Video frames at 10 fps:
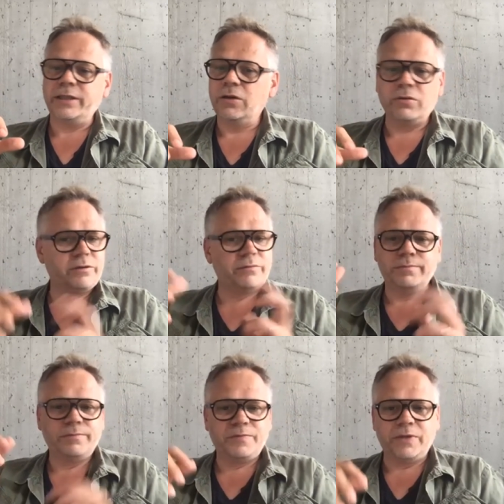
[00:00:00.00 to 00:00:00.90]
it looked
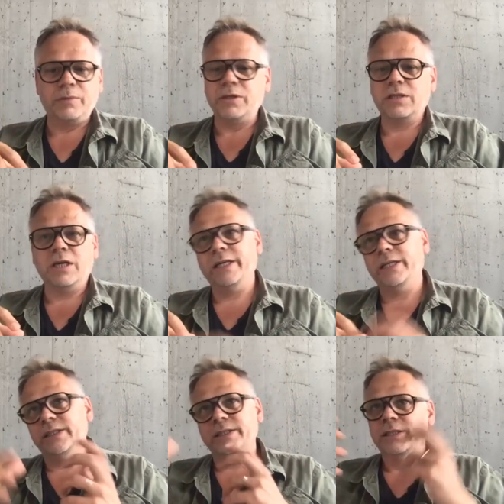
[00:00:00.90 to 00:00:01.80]
fabulous, like
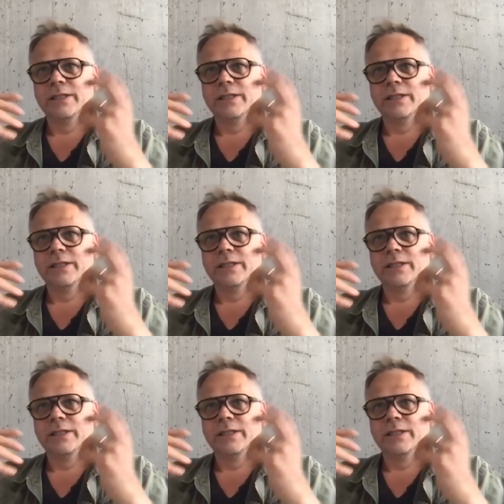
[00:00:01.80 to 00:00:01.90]
a uh,